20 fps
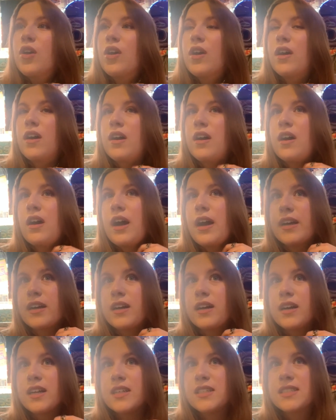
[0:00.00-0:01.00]
I
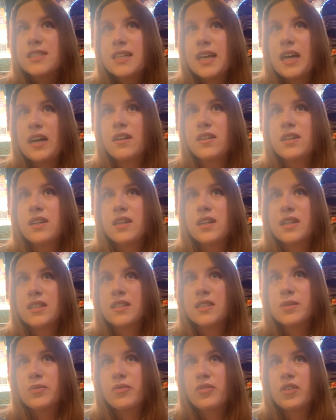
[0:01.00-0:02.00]
got a salad
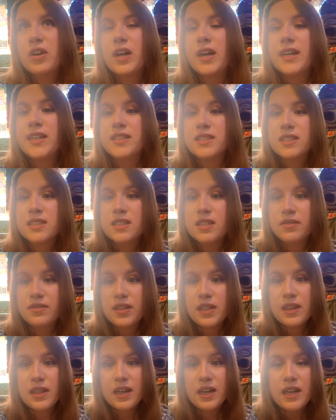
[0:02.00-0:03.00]
and some fries and stuff
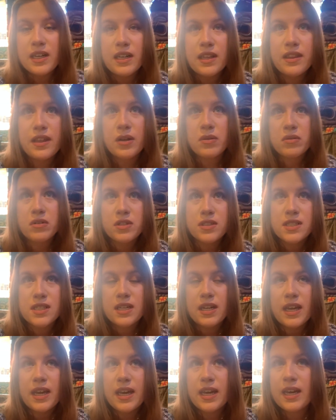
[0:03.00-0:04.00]
like that, and I think we're just
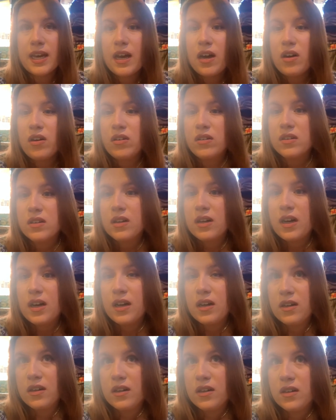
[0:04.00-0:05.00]
gonna hang out
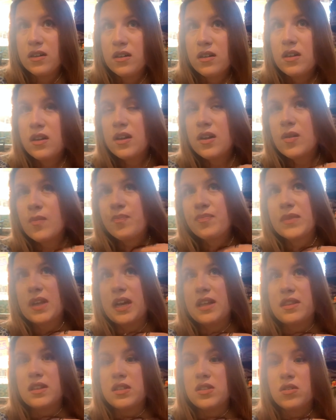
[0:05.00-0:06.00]

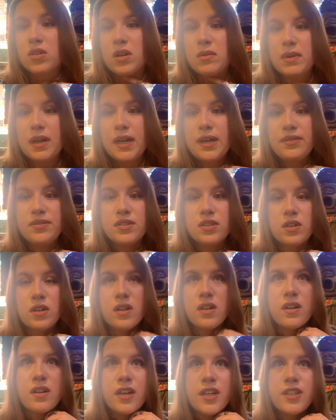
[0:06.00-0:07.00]
at the dorm after
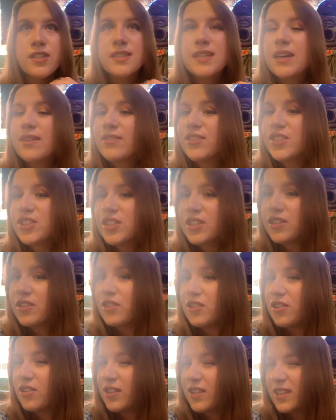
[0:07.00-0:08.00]
and just have a
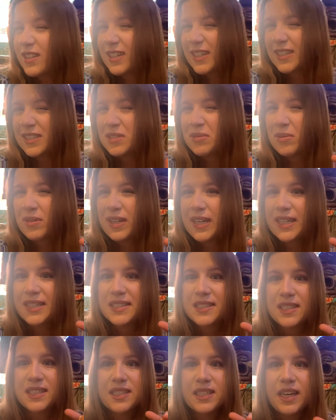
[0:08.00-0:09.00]
chill, nice,
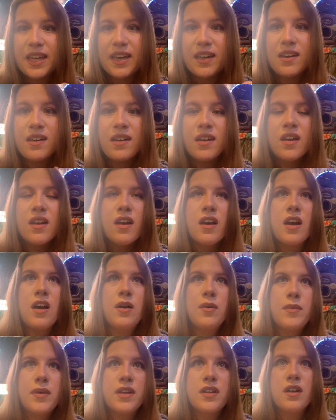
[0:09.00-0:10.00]
relaxing day.
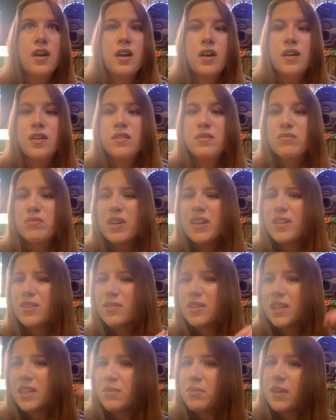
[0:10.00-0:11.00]
And not, I
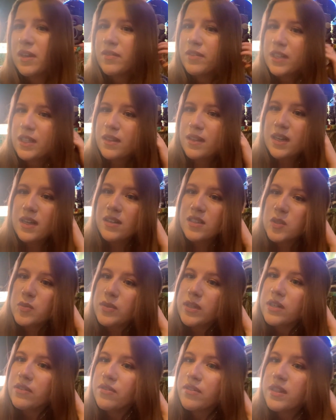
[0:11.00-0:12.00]
don't think we have anything else
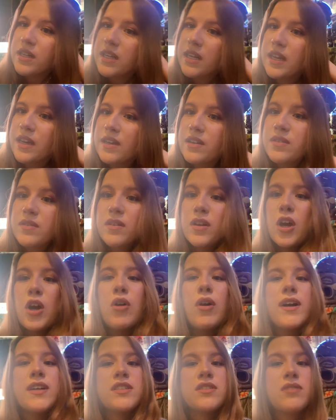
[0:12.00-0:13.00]
planned for the day.
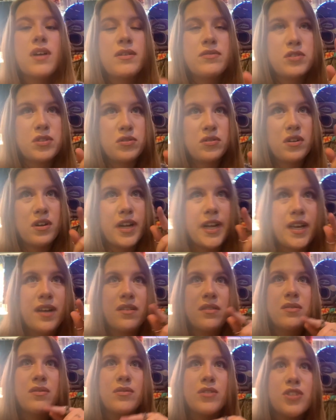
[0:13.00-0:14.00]
Oh, I do have tutoring,
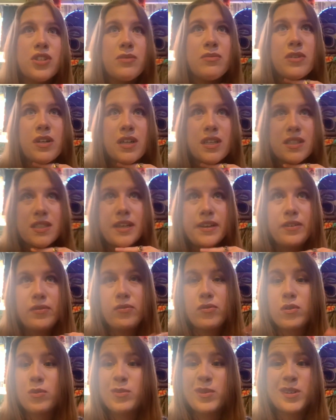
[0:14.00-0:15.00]
which I'm not excited
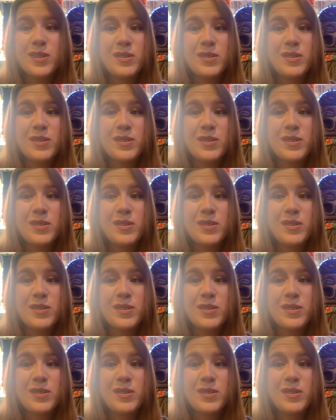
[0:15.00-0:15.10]
for.